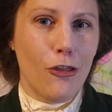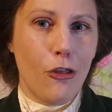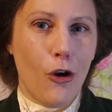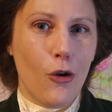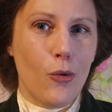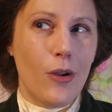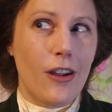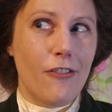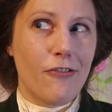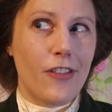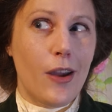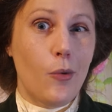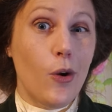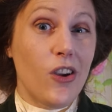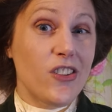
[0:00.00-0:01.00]
Though if
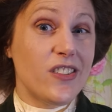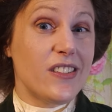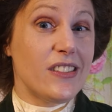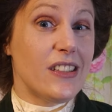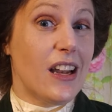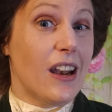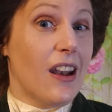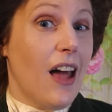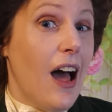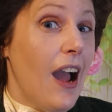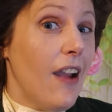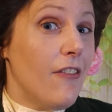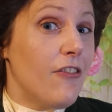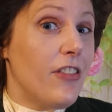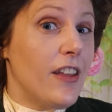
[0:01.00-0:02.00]
they were still
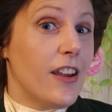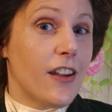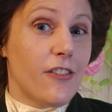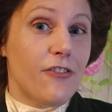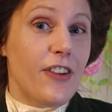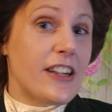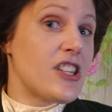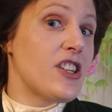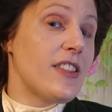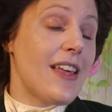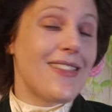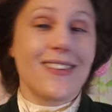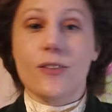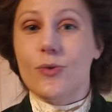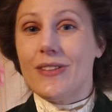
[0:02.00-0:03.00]
alive, the infection
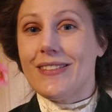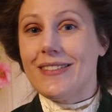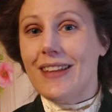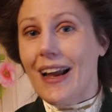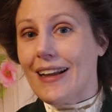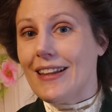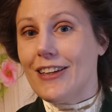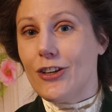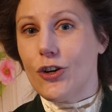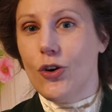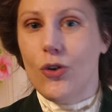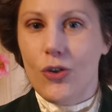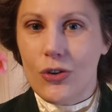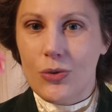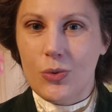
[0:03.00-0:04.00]
that this was likely to
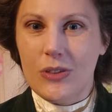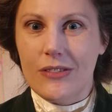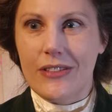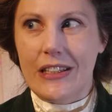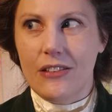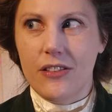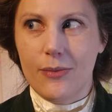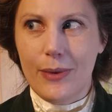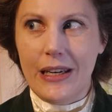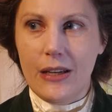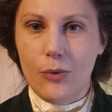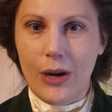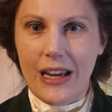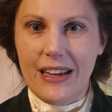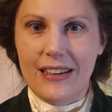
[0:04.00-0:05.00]
cause would have killed them
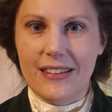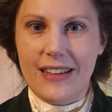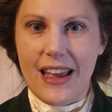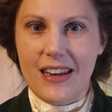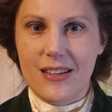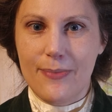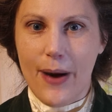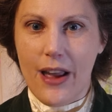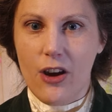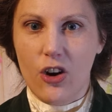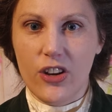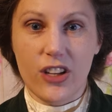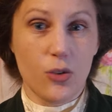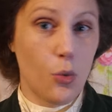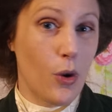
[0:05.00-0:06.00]
anyway, as
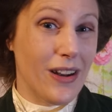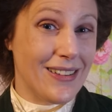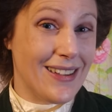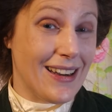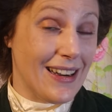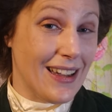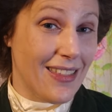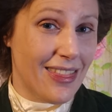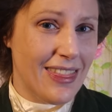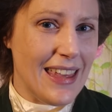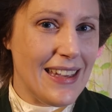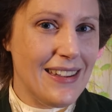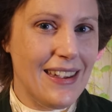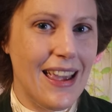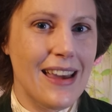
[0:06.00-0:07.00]
antibiotics weren't exactly a
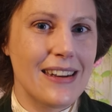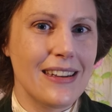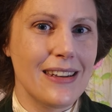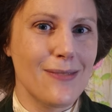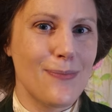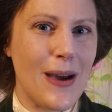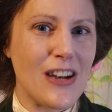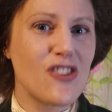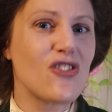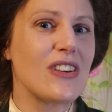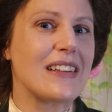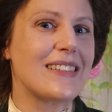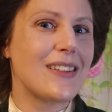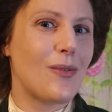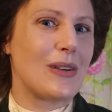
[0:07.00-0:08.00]
thing yet, and
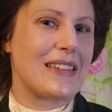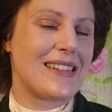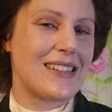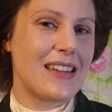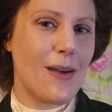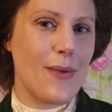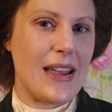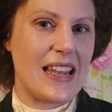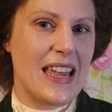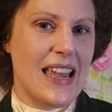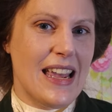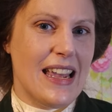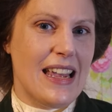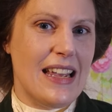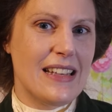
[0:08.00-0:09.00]
puncturing someone's stomach
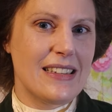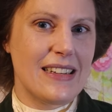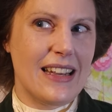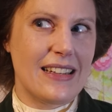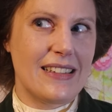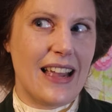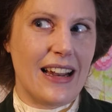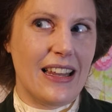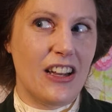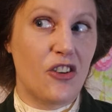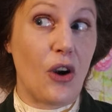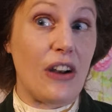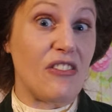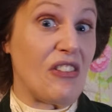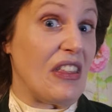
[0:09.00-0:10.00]
isn't exactly
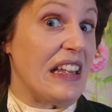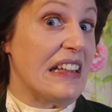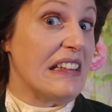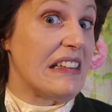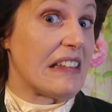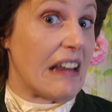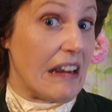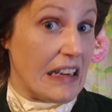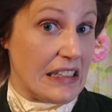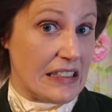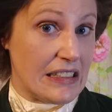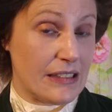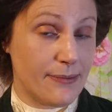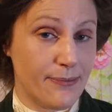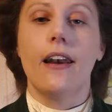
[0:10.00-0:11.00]
great for the
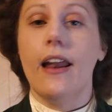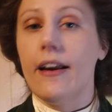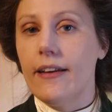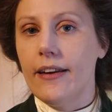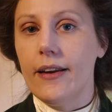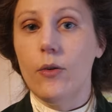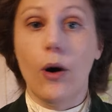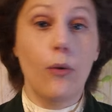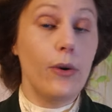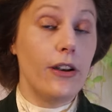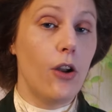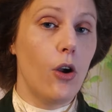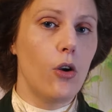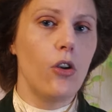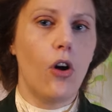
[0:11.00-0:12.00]
insides. Luckily, while we
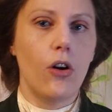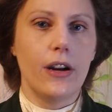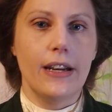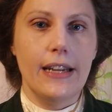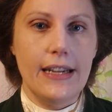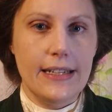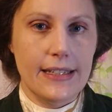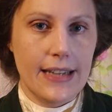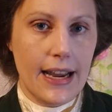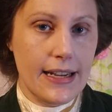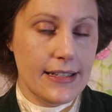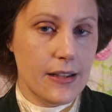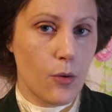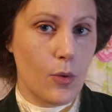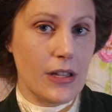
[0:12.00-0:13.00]
no longer need to
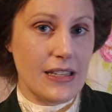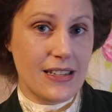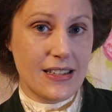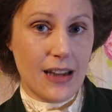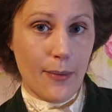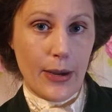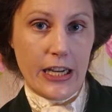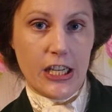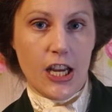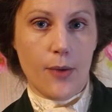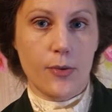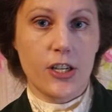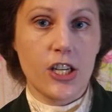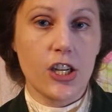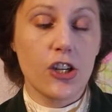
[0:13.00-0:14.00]
take someone's stomach
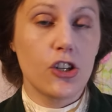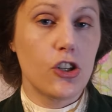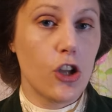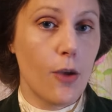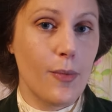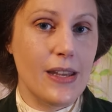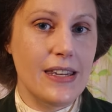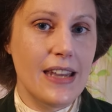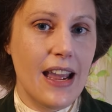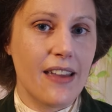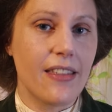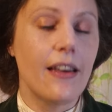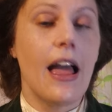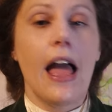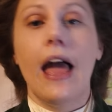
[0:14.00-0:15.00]
temperature to determine
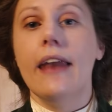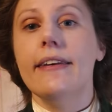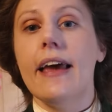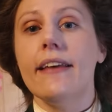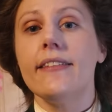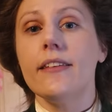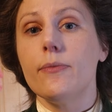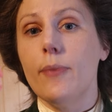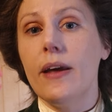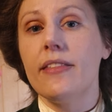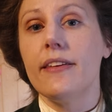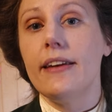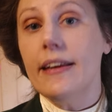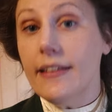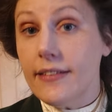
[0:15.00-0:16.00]
death, Nasse's
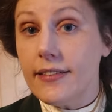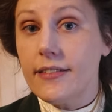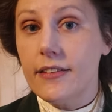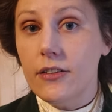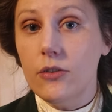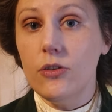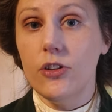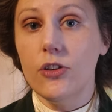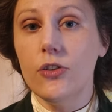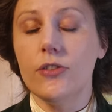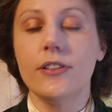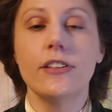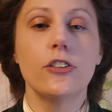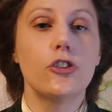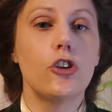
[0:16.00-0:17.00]
method is still
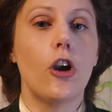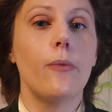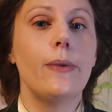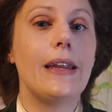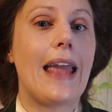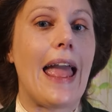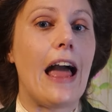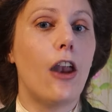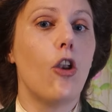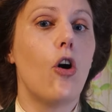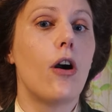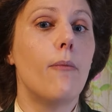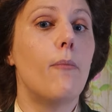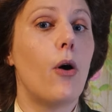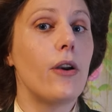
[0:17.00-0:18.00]
used in determining how
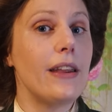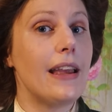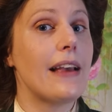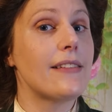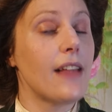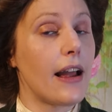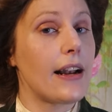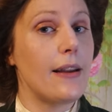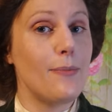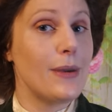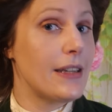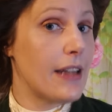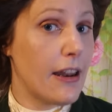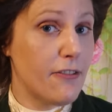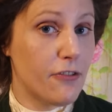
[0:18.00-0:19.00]
long a body has likely
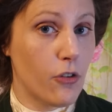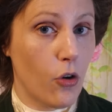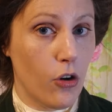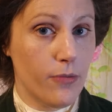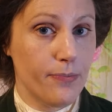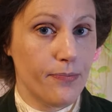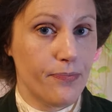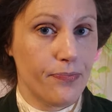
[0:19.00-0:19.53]
been dead for.